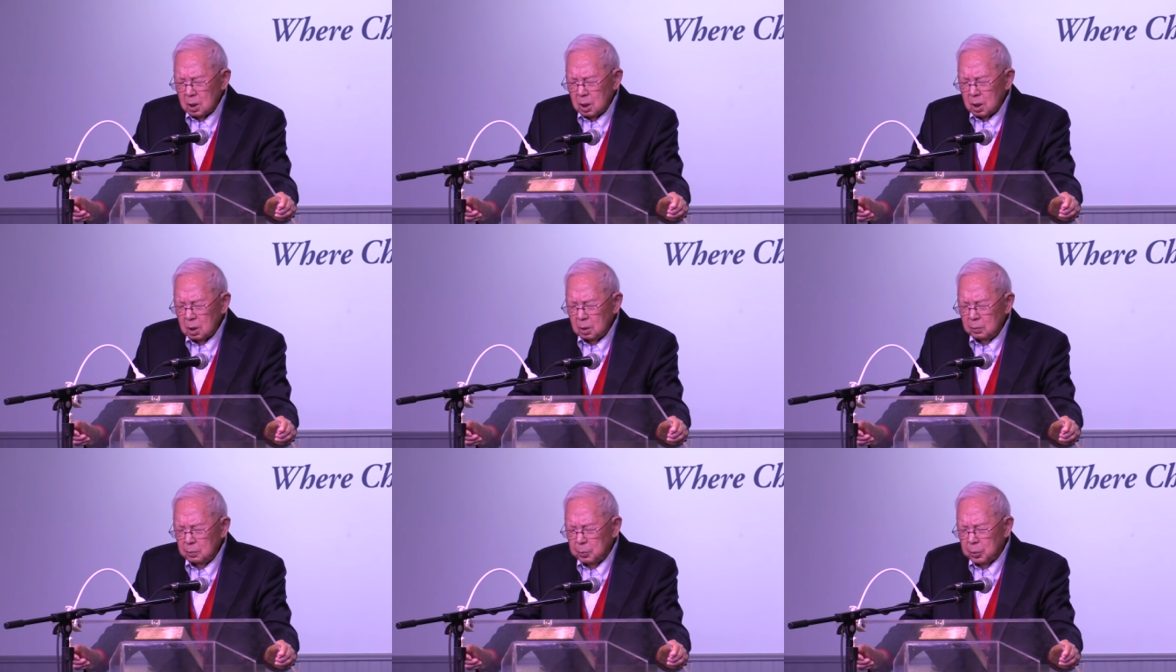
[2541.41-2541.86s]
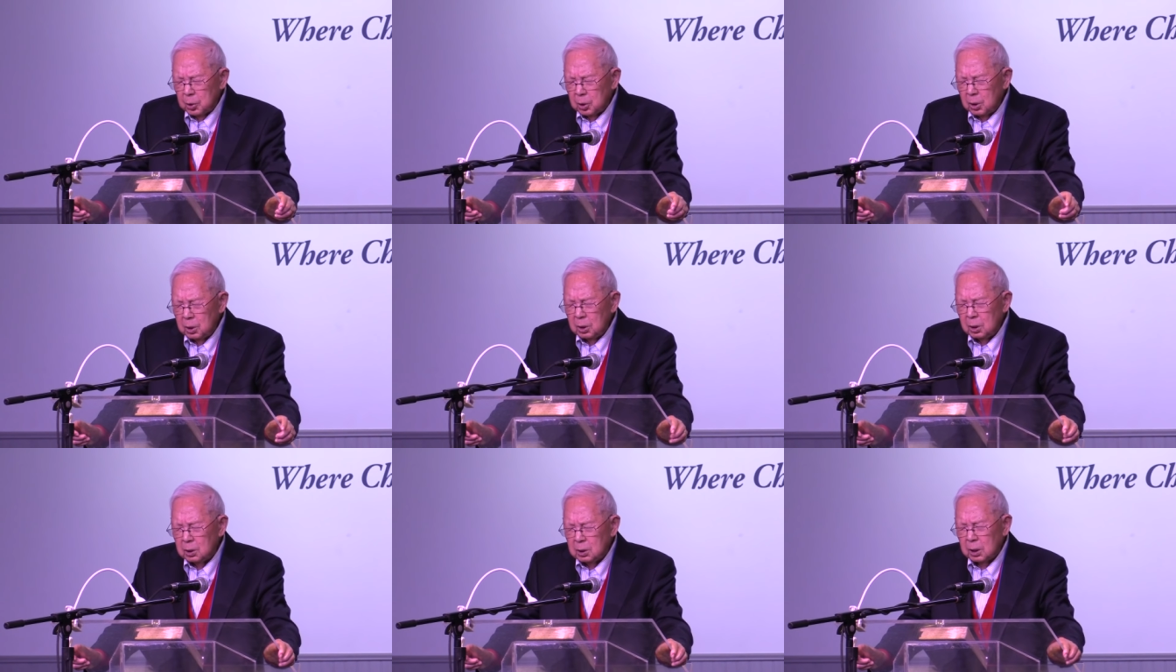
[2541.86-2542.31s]
and
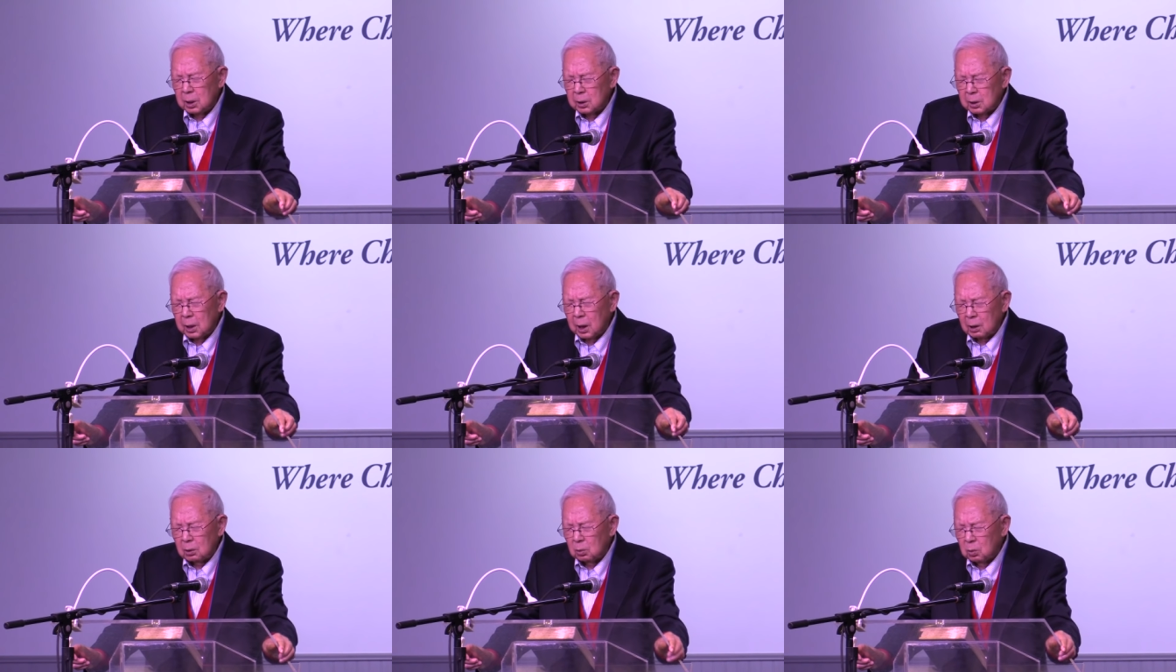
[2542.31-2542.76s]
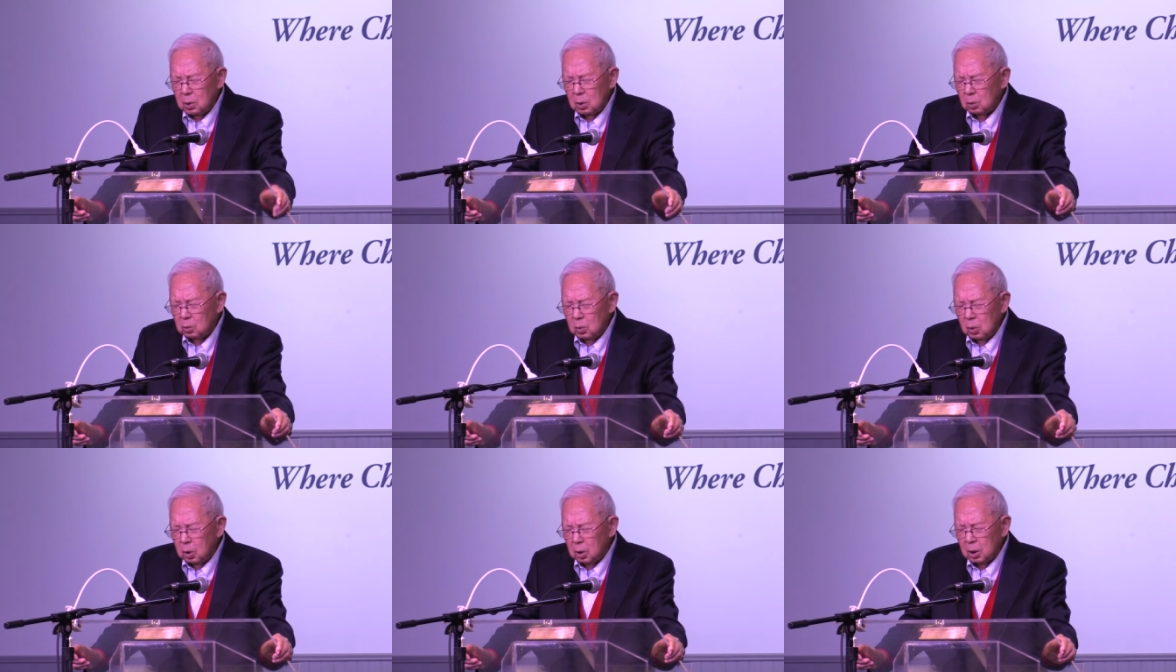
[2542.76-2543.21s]
pray that thou
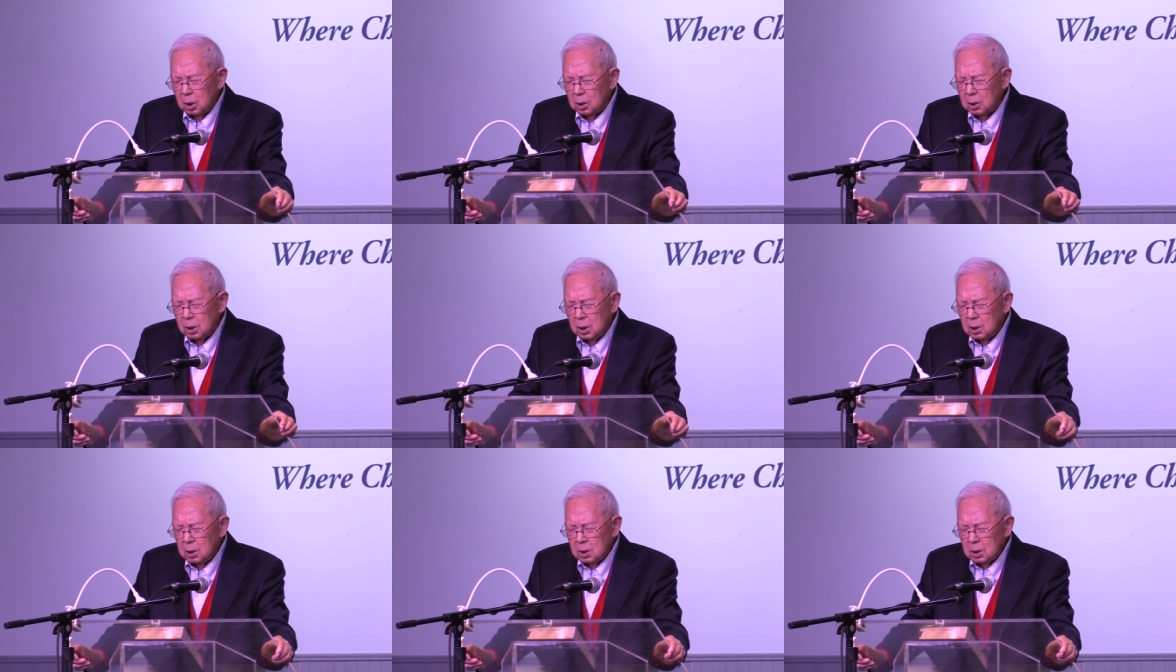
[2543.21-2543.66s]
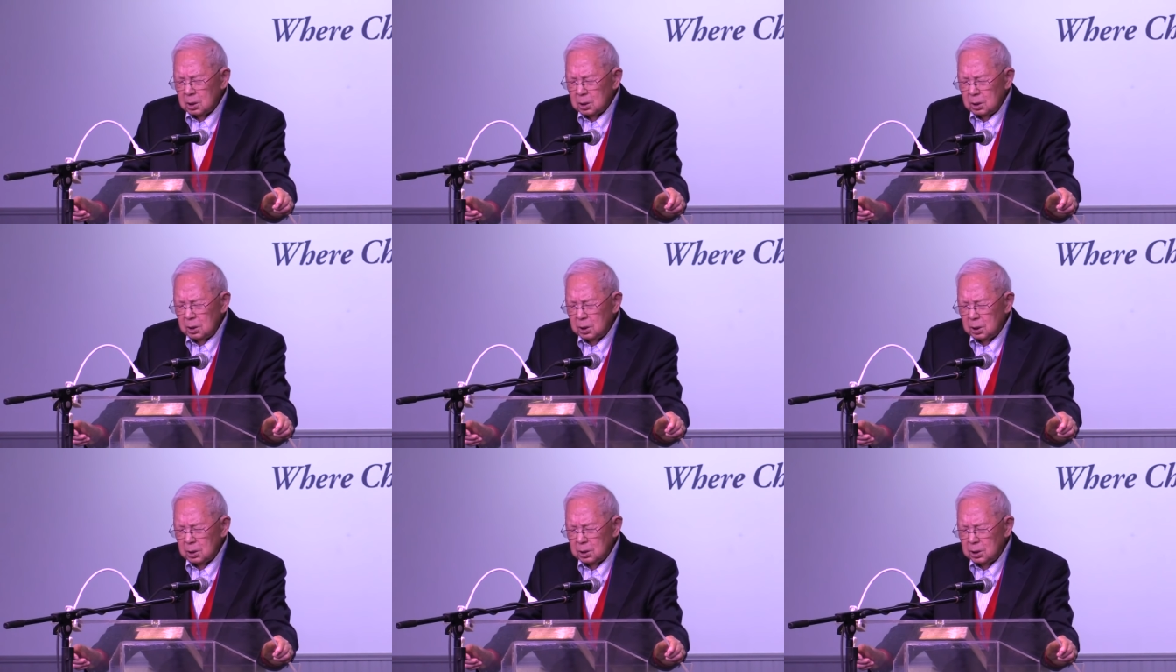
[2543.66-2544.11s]
will work
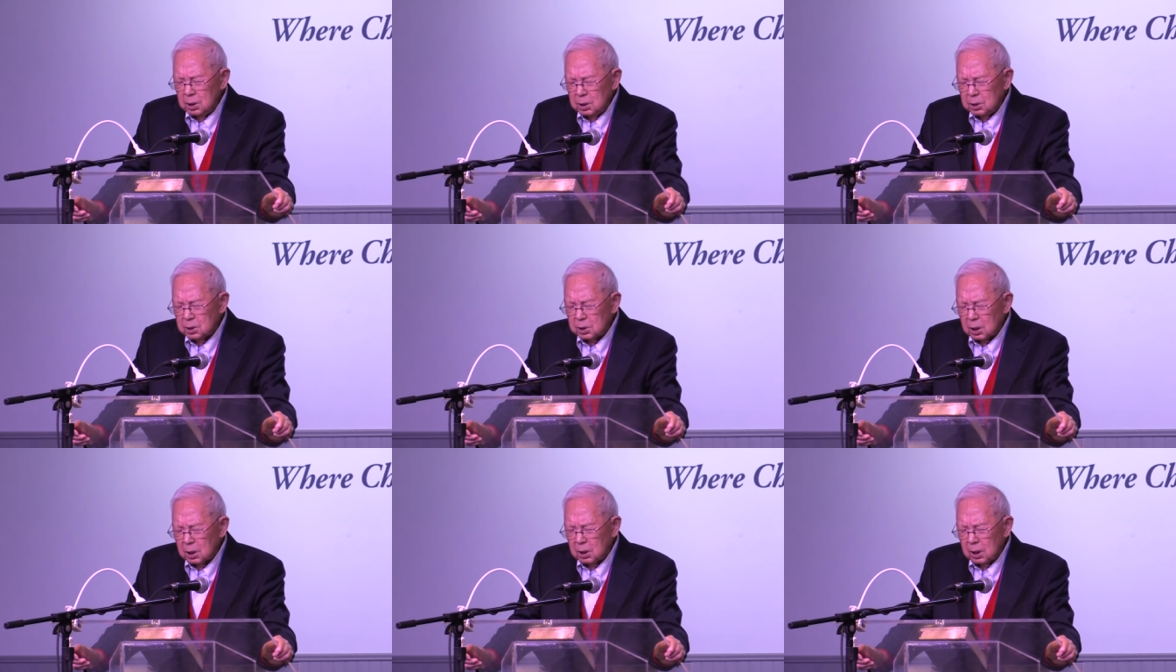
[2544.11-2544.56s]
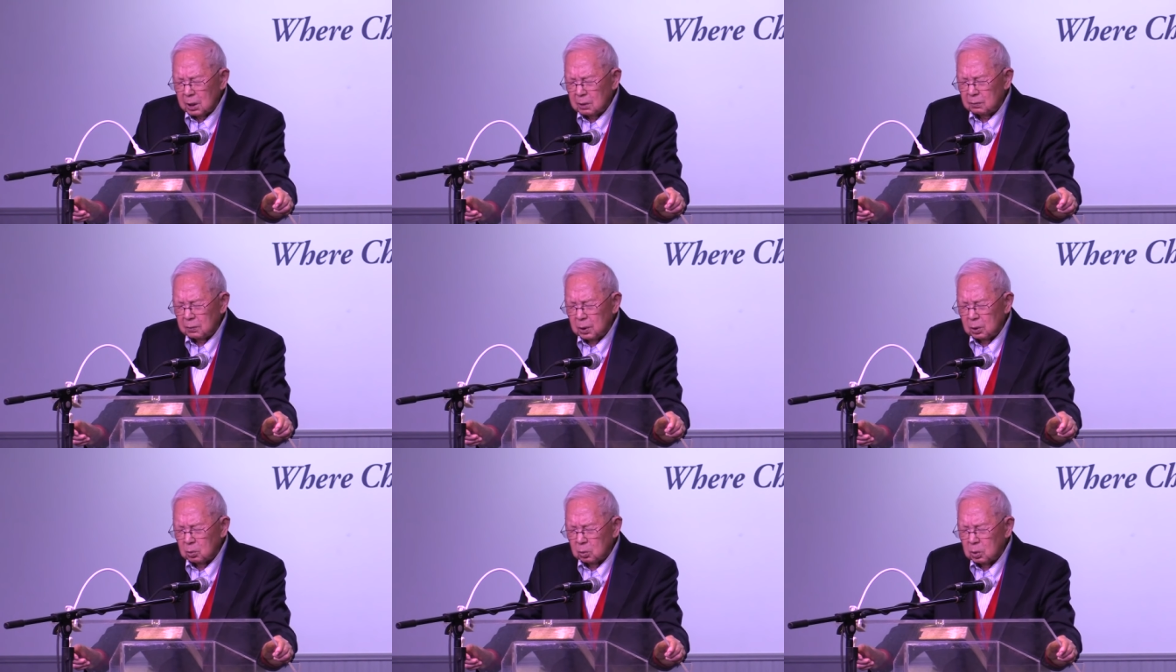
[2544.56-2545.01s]
in each and
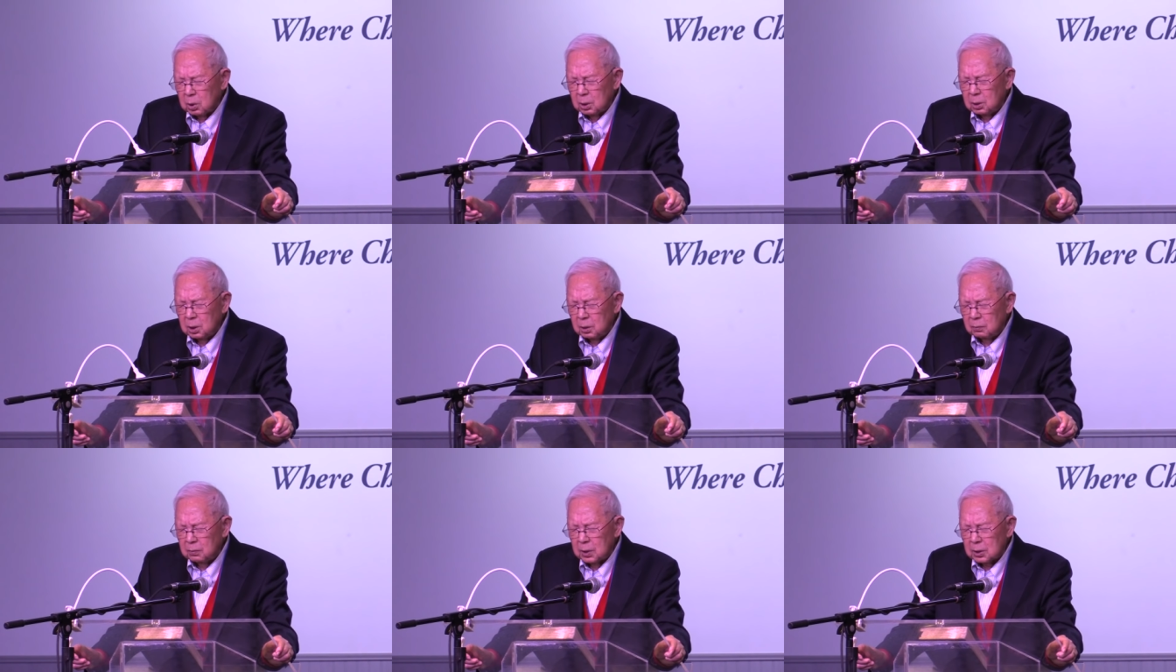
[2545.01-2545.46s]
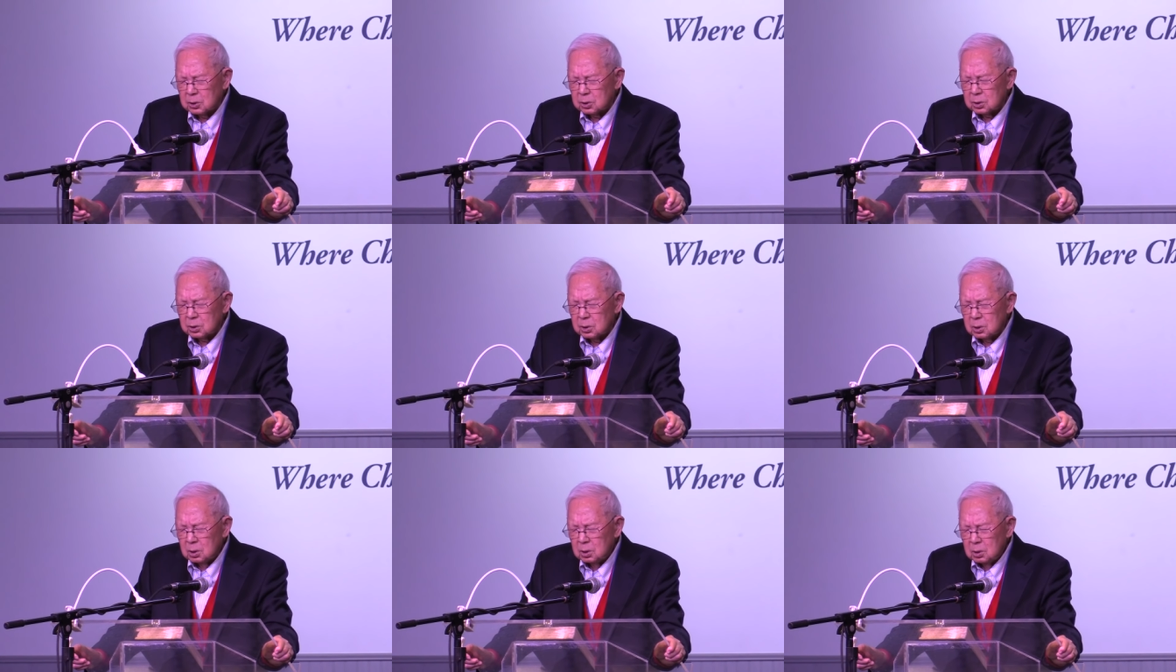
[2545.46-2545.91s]
every one of us